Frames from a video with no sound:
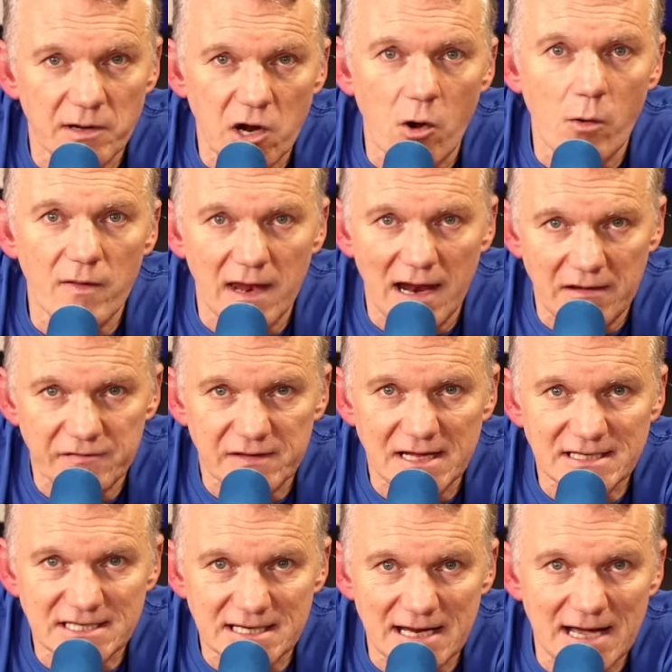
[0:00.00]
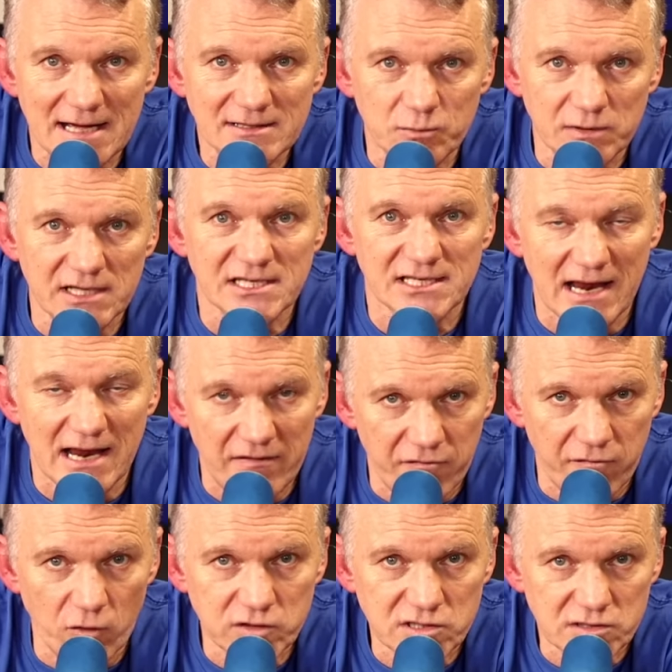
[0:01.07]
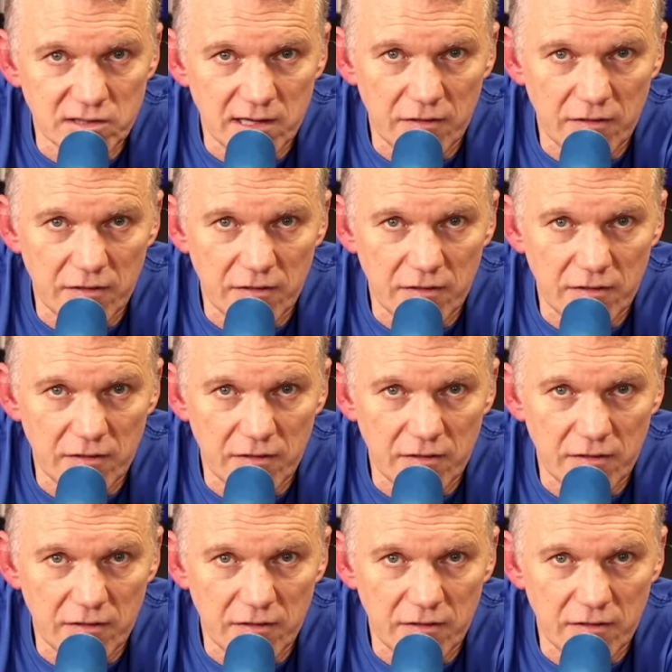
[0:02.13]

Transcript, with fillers: a go on the left-hand side with his left foot.